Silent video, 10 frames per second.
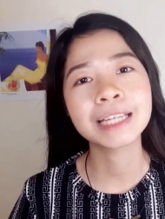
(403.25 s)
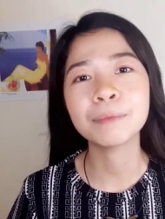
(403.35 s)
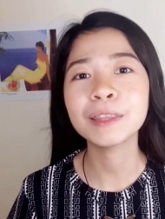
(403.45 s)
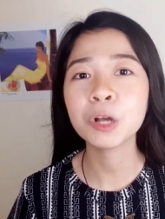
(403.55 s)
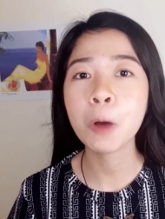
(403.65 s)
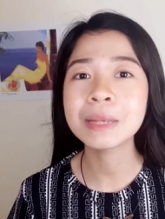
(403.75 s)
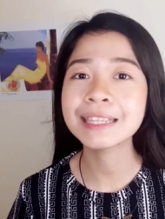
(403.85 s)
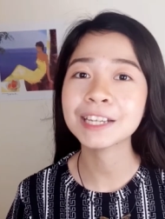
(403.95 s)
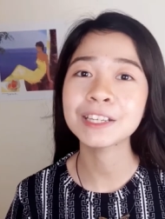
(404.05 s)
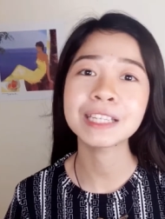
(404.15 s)
Tell me in the comment
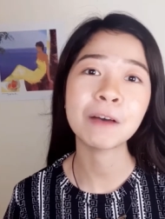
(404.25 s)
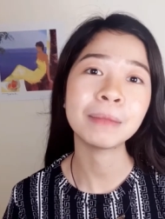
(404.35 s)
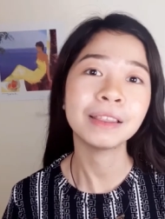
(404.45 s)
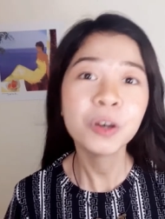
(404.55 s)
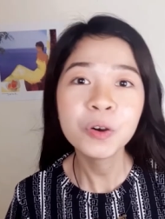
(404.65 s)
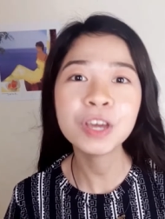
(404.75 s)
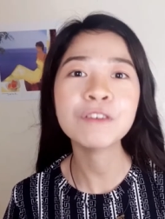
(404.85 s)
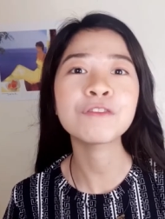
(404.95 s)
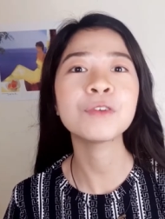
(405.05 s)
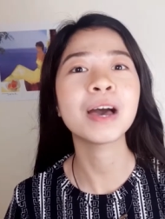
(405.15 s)
section down below
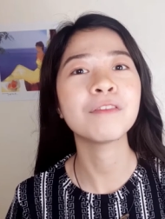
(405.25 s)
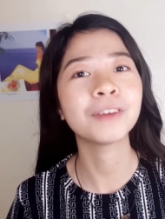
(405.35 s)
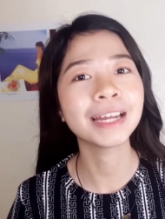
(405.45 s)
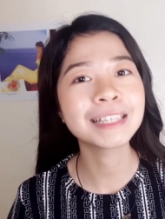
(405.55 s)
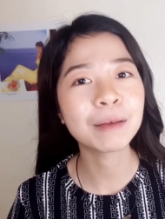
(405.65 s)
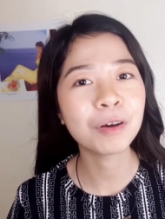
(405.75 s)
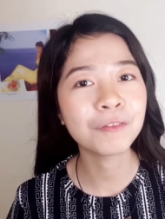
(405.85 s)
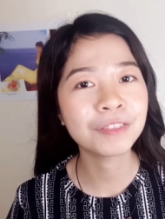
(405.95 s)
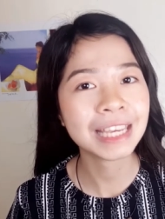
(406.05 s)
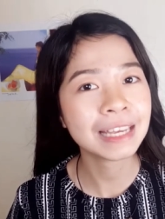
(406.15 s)
if you have read some
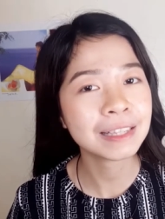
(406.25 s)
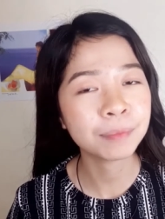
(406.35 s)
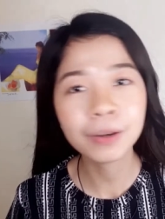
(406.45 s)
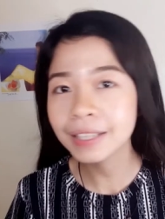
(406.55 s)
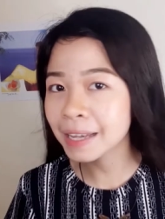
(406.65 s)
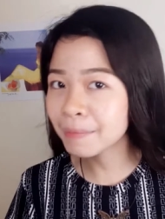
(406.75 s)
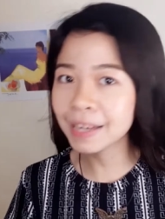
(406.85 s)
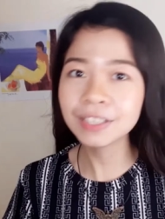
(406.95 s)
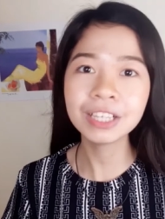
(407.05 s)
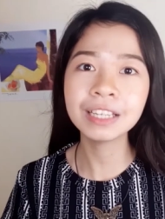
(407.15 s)
of these books I
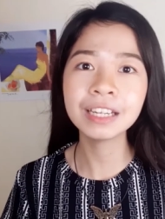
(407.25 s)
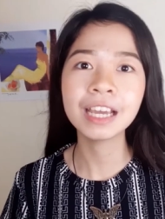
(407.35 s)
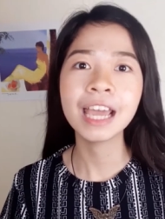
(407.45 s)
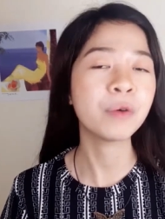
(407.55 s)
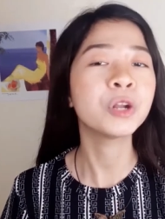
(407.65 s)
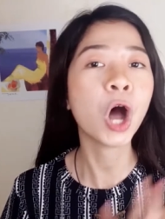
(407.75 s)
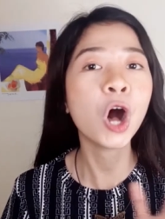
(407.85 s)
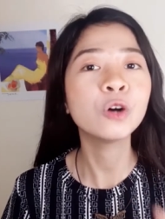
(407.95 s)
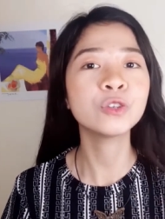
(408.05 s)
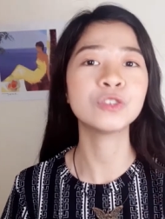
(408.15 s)
mentioned, but
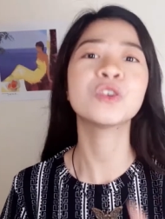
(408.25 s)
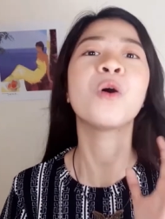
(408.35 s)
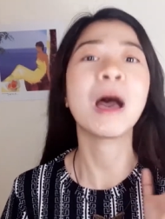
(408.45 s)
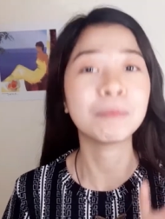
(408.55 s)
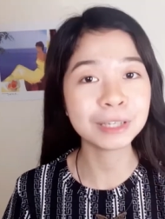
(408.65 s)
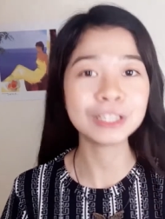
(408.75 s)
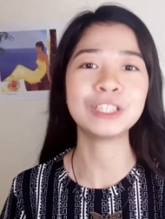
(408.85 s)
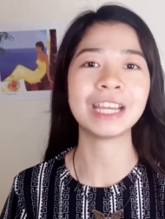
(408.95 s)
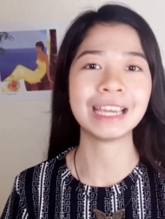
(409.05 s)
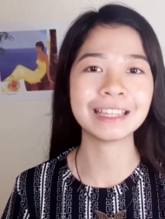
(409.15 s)
also
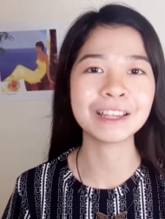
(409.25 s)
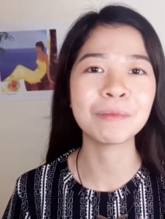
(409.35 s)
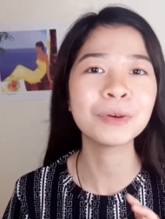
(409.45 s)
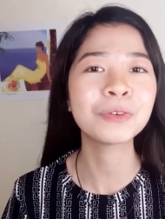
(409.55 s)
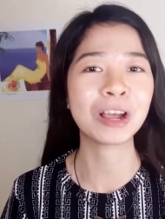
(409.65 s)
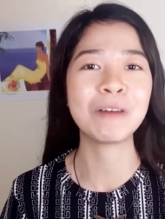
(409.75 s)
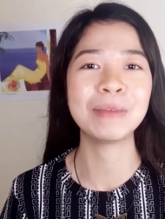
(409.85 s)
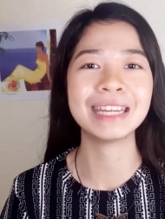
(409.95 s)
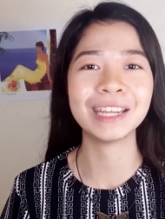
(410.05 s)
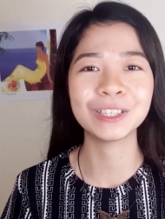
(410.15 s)
appreciate some book
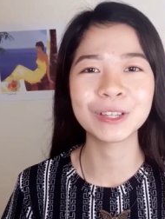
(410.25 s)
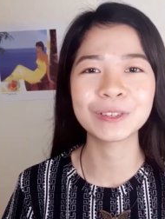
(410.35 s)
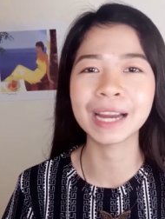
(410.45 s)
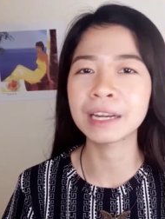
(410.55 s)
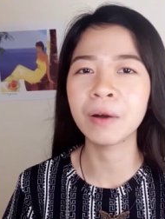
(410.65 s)
recommendations right now.